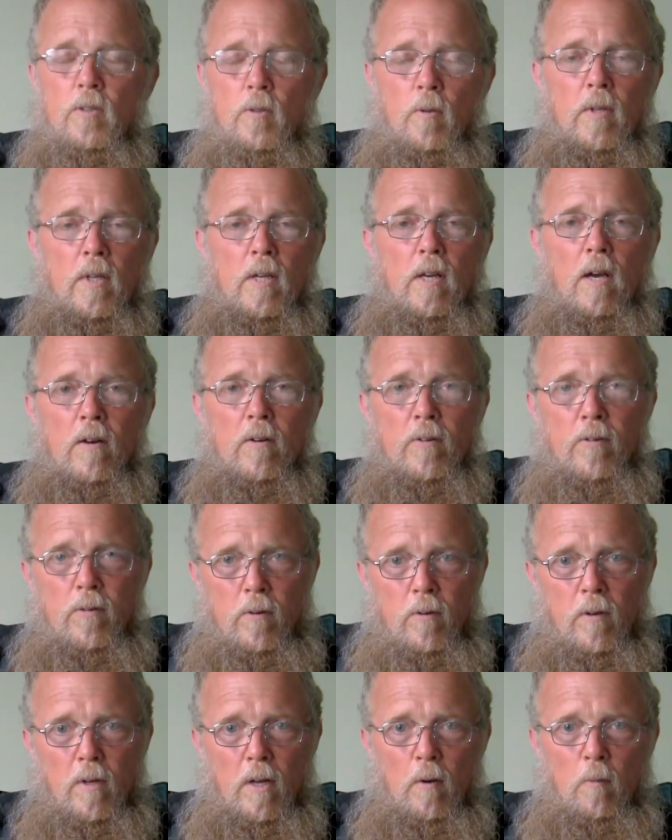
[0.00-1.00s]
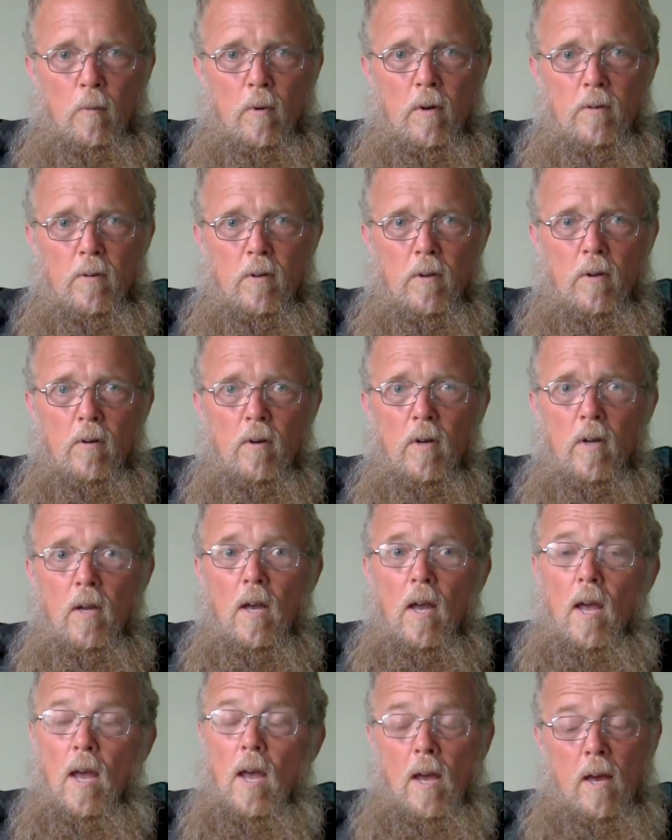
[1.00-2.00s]
doing the kind of shooting I want to do.
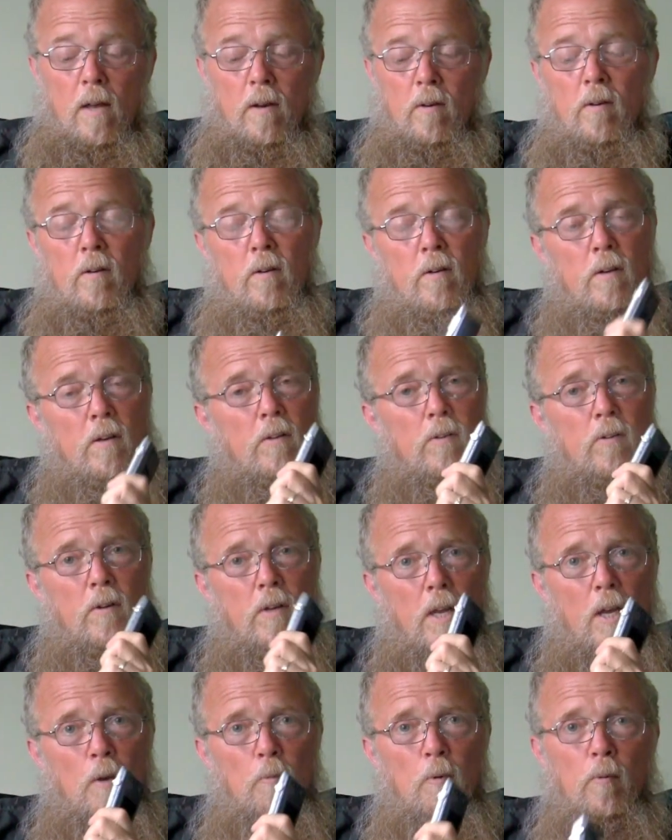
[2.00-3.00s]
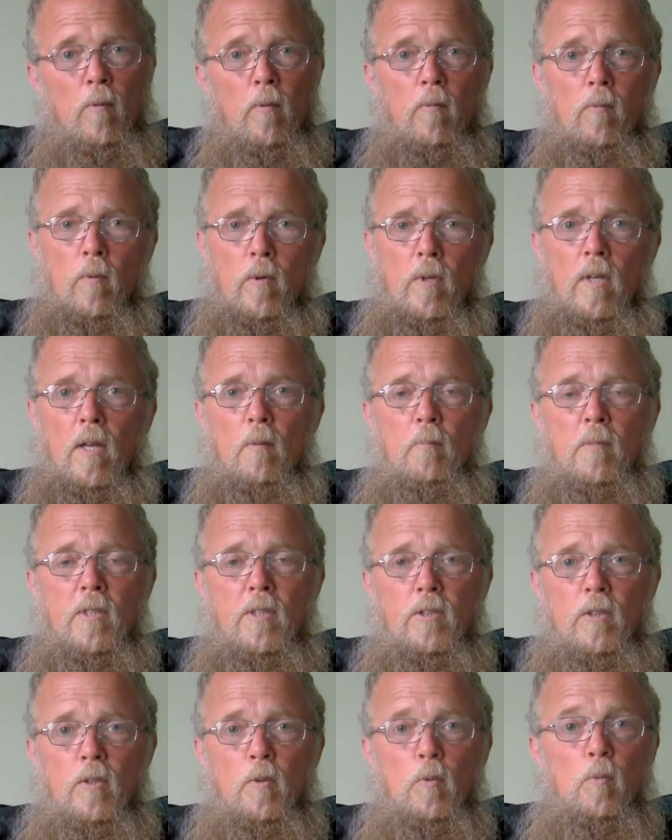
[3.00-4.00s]
And neither camera would let
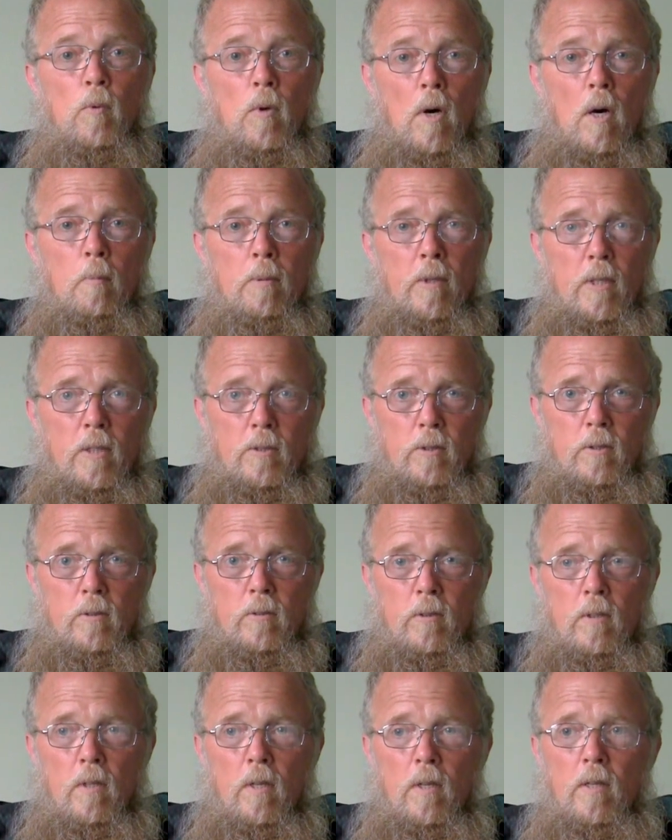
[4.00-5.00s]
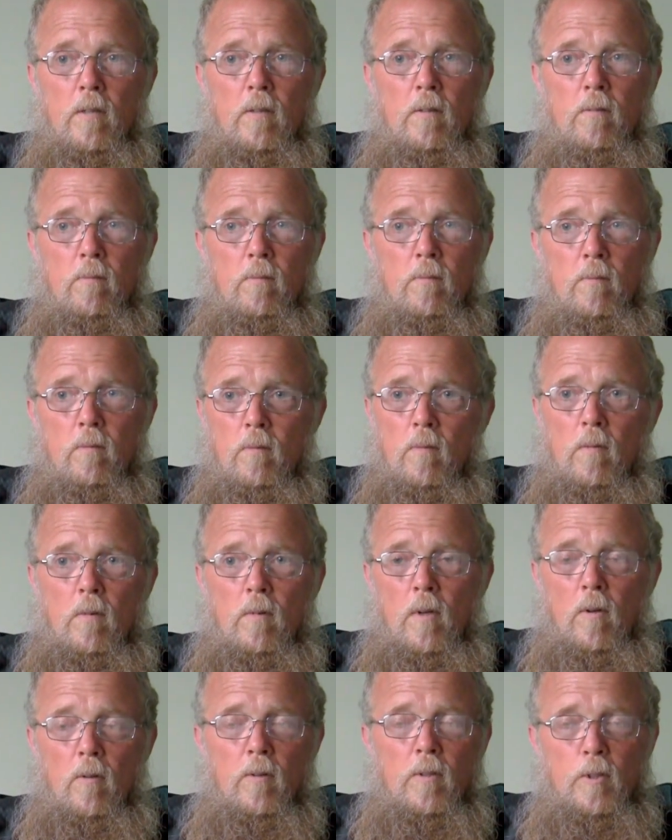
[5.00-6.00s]
me shoot raw pictures.
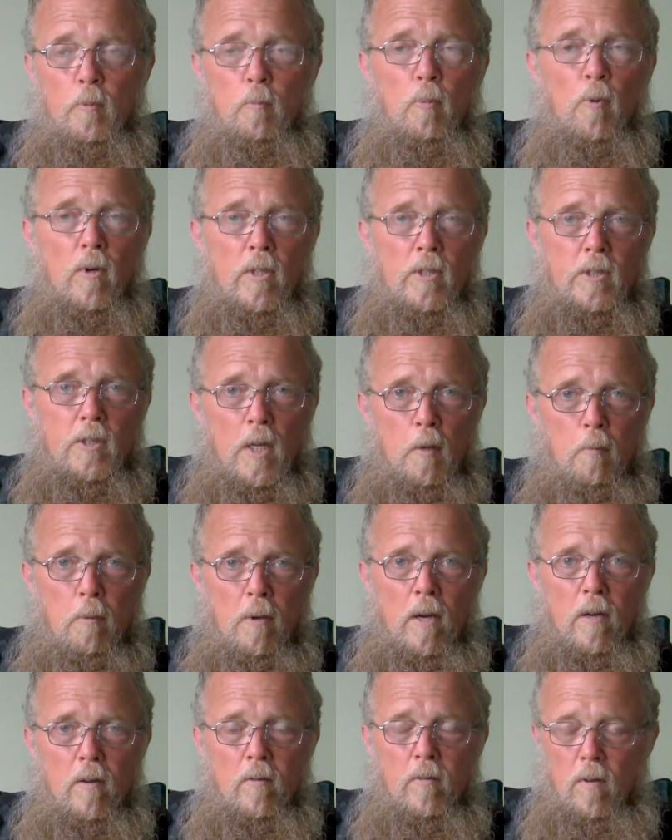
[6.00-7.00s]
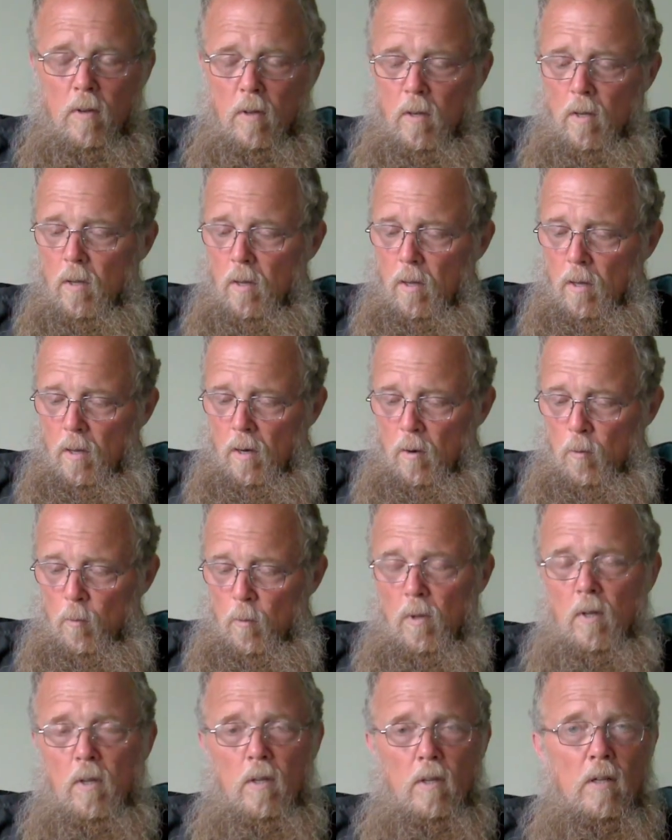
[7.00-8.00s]
They only supported JPEGs, and I
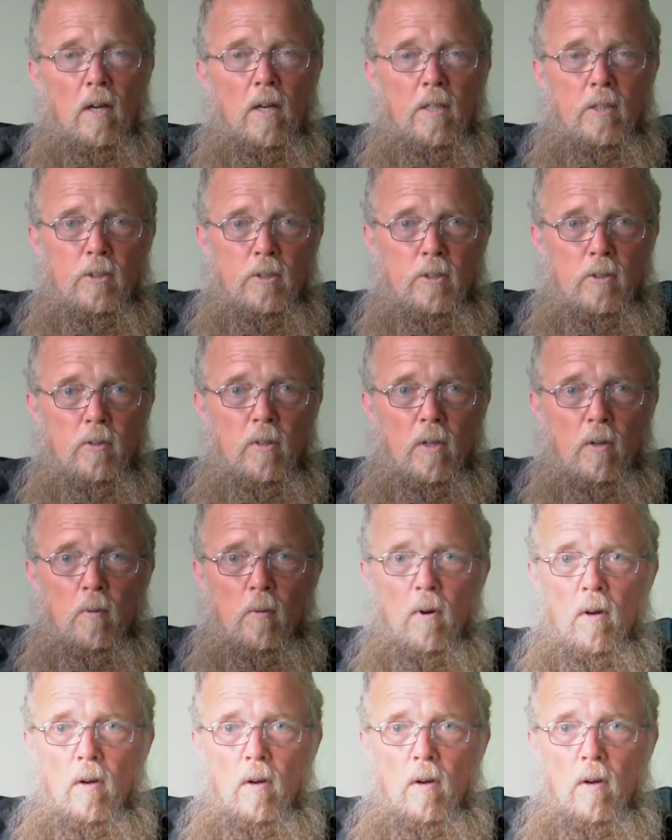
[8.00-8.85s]
really like shooting